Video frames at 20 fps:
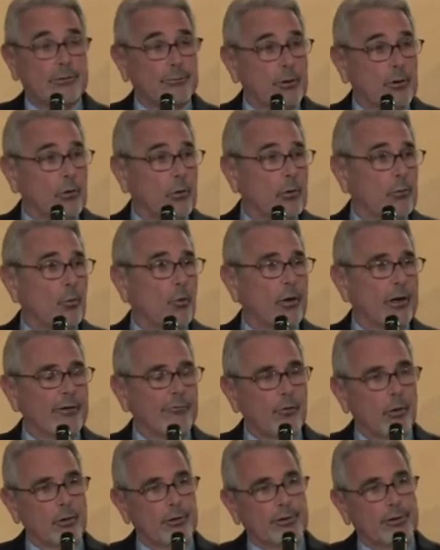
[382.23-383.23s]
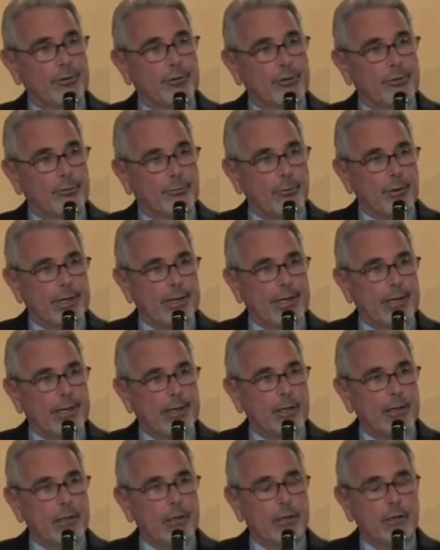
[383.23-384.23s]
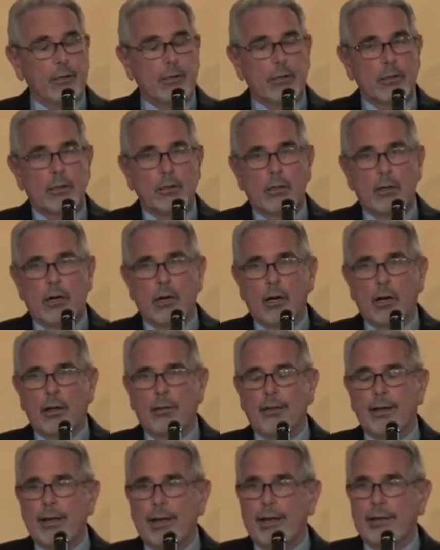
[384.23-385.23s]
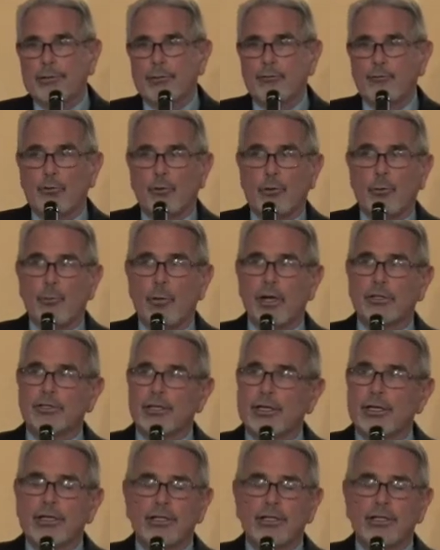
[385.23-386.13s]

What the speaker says: but one of only three that has it for the budget.